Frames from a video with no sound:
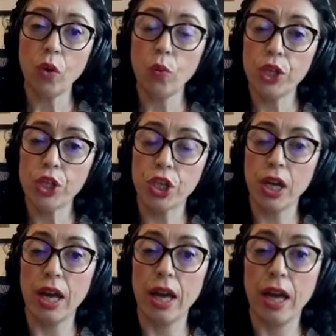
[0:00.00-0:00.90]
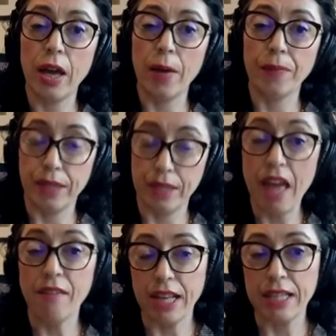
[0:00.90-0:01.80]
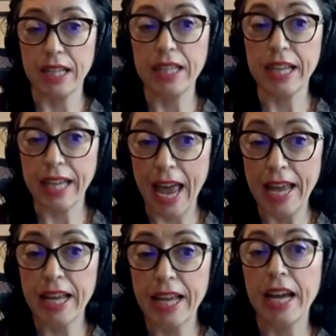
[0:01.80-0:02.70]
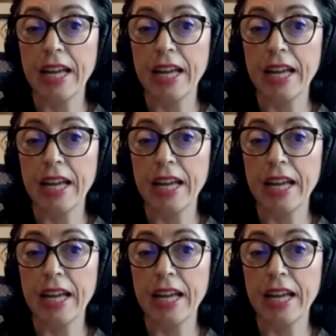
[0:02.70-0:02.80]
which um, the evidence indicate